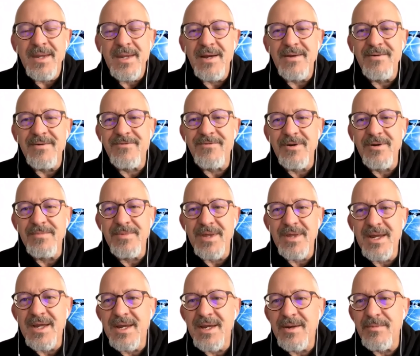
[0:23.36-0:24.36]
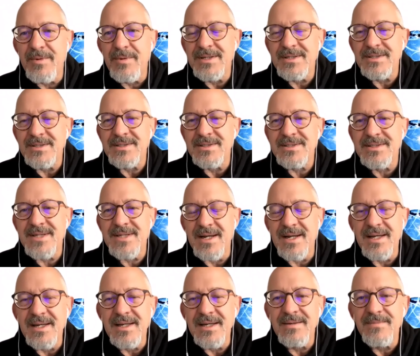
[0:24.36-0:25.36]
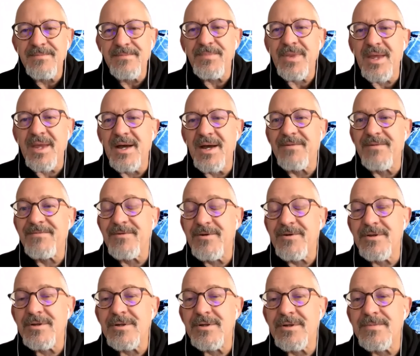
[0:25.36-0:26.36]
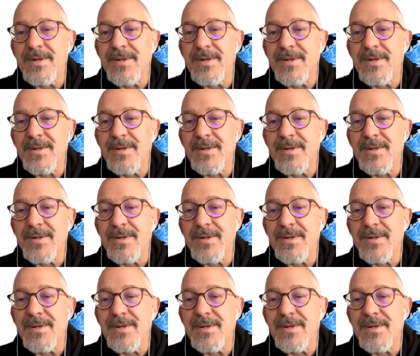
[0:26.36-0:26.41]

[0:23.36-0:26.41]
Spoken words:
and from there he went and studied further to